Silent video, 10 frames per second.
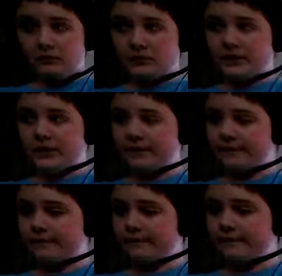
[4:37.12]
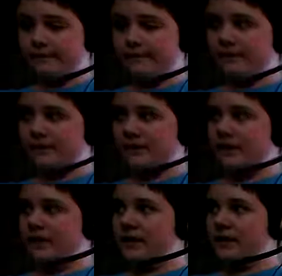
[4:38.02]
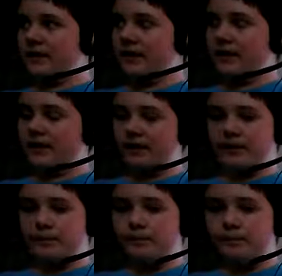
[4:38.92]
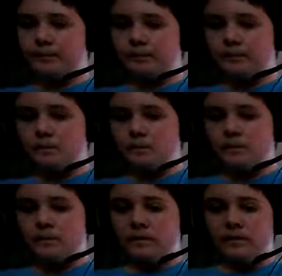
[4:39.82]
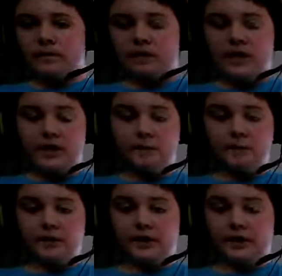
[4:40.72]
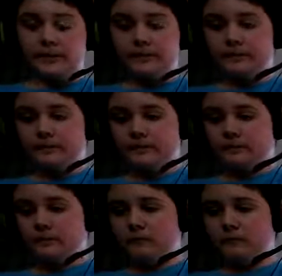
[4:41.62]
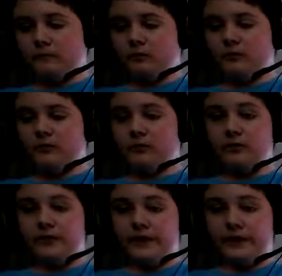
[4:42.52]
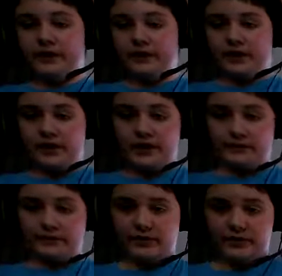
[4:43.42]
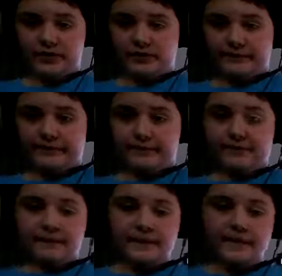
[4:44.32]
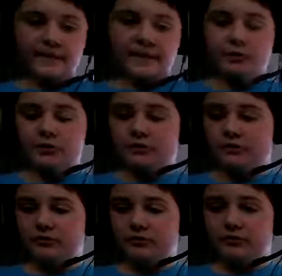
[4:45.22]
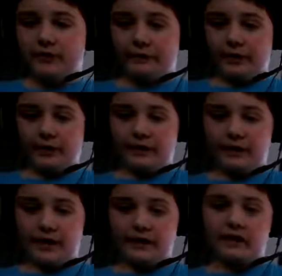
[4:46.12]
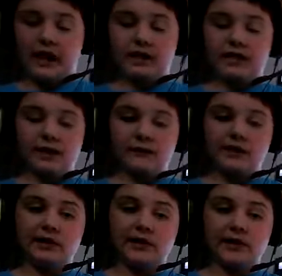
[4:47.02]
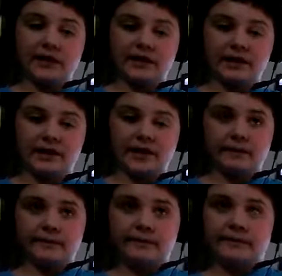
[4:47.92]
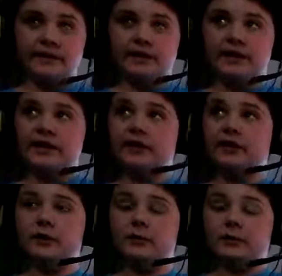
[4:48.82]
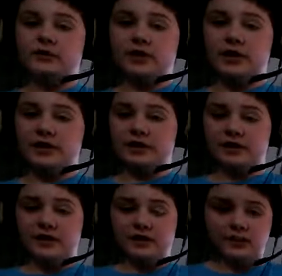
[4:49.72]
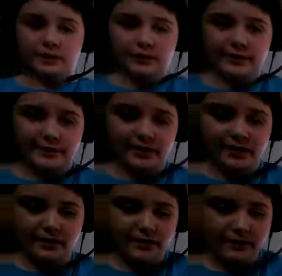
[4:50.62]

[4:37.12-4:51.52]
But yeah, the gameplay. We're moving into the gameplay now. It was pretty fun. I definitely liked the game. It was not a disappointment.